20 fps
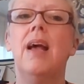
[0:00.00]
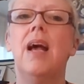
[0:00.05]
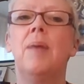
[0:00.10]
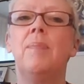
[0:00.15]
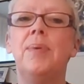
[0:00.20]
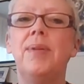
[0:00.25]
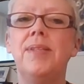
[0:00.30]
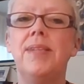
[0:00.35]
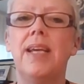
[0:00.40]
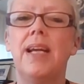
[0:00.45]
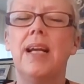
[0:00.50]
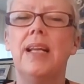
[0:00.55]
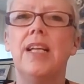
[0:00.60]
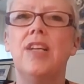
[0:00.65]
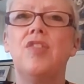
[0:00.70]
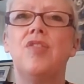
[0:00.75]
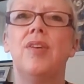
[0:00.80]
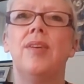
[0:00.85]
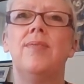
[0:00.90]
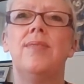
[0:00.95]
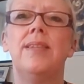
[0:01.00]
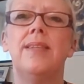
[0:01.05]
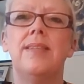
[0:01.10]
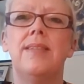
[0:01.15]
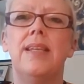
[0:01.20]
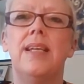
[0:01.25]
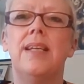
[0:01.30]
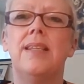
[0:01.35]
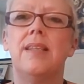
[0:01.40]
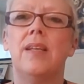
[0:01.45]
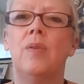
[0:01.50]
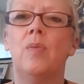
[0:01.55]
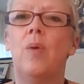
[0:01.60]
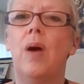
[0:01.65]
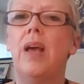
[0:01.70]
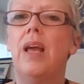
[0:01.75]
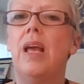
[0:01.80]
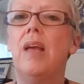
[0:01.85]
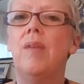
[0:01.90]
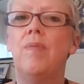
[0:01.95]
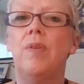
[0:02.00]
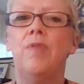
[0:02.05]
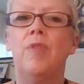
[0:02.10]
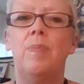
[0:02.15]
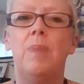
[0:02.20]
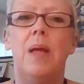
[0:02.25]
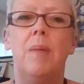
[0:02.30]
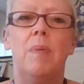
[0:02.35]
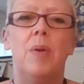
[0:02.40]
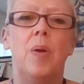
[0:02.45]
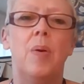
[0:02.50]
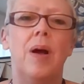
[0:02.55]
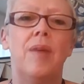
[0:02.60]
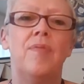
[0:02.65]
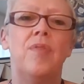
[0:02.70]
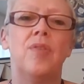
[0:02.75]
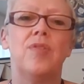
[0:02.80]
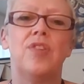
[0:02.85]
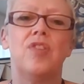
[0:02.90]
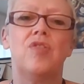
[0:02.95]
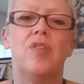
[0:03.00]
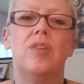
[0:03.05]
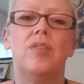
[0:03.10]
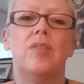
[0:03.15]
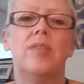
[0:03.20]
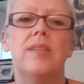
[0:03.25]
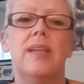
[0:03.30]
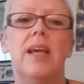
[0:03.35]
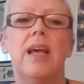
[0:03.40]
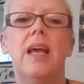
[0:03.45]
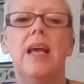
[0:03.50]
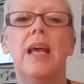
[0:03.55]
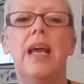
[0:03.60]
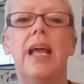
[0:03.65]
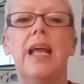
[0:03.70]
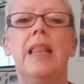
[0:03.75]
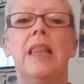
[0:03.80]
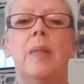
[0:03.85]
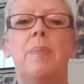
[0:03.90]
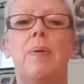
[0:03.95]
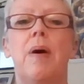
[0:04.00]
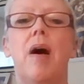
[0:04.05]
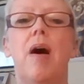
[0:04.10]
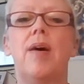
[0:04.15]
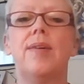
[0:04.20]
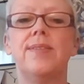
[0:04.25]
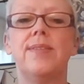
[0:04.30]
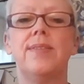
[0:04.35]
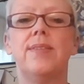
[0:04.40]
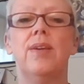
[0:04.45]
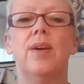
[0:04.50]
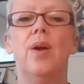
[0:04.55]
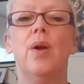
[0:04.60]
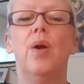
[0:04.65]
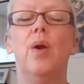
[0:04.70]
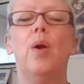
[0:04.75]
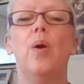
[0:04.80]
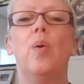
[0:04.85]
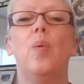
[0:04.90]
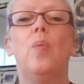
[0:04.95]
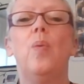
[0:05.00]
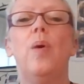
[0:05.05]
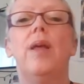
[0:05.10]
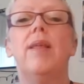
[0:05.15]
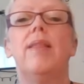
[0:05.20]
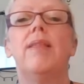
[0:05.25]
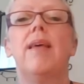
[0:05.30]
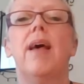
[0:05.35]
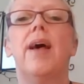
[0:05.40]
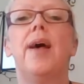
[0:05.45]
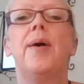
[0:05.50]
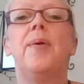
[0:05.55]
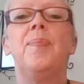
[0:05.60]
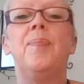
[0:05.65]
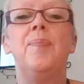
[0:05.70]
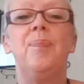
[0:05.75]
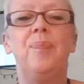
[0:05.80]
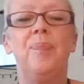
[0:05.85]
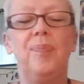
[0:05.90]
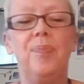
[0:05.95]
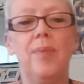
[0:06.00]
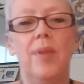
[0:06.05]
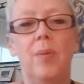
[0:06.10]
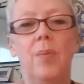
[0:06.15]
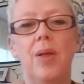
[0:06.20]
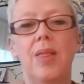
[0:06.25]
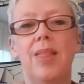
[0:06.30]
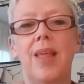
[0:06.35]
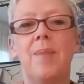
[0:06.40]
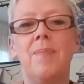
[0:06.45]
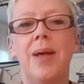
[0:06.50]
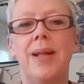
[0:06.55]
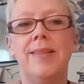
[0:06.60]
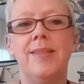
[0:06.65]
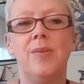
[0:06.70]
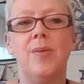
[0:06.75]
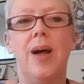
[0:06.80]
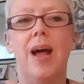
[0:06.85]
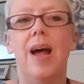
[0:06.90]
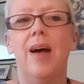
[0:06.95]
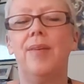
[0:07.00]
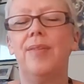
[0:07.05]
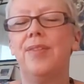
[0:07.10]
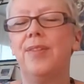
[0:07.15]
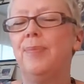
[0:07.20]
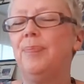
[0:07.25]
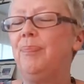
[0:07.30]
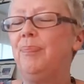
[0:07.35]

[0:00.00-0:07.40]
And particularly during this season, where even for people who have not struggled in the past with their mental health,